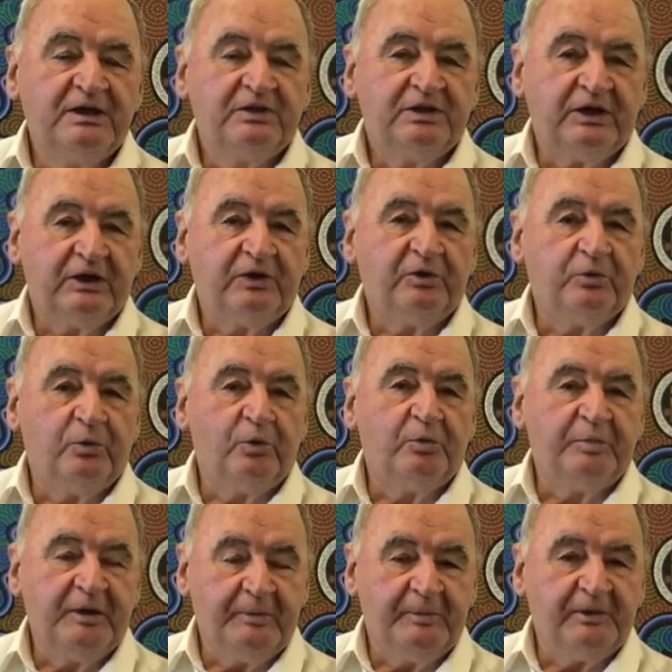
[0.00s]
that all
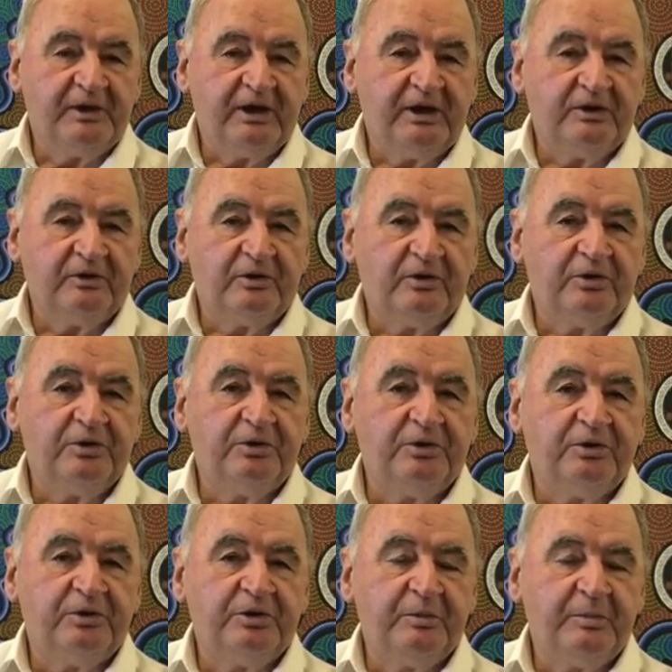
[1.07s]
people can
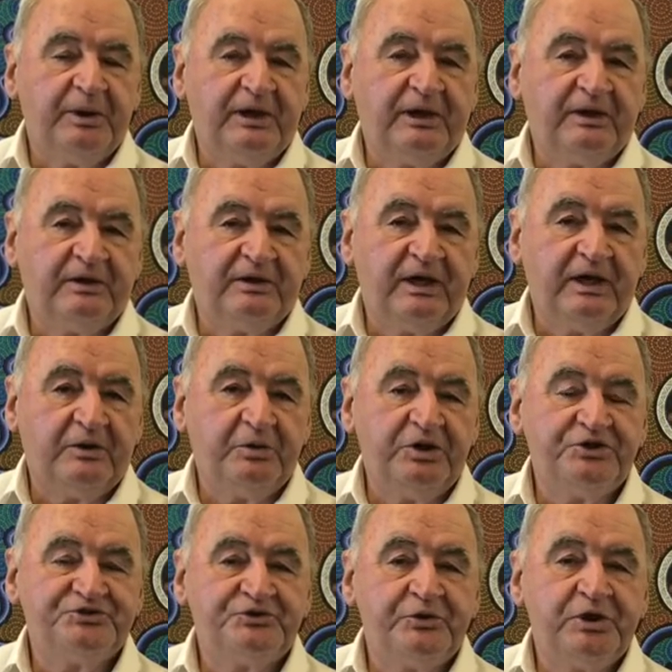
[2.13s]
learn about our
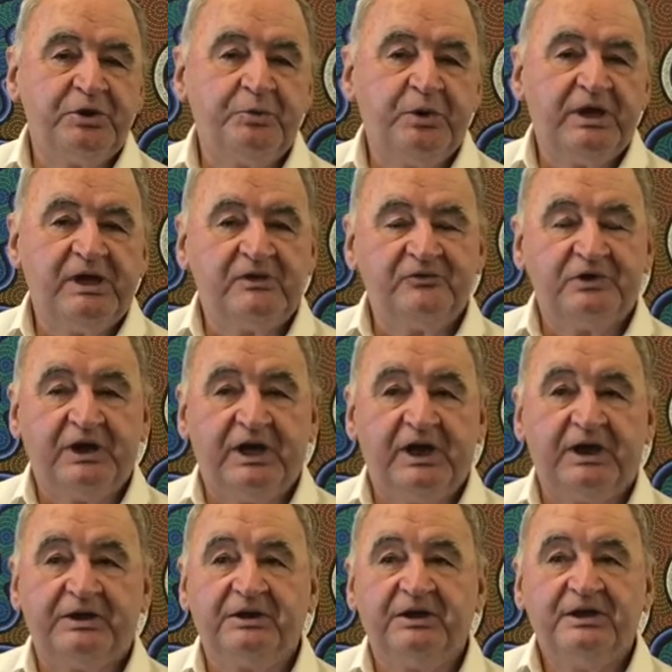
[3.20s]
history. We haven't
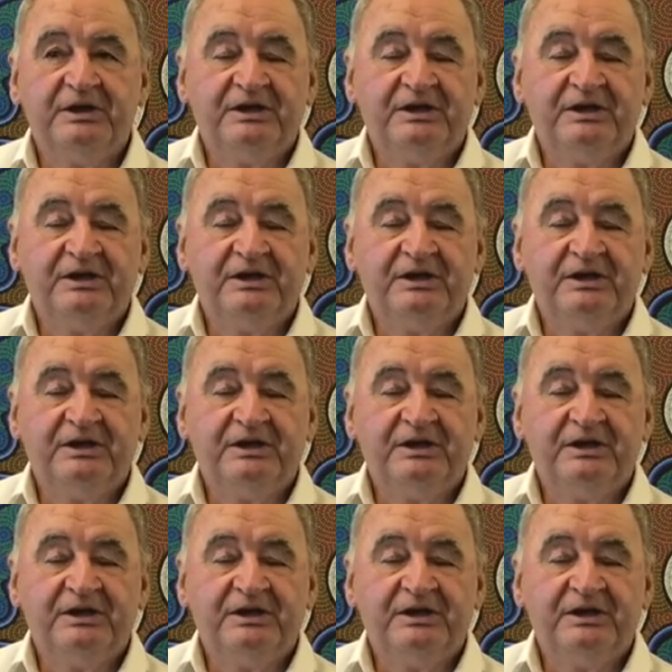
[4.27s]
had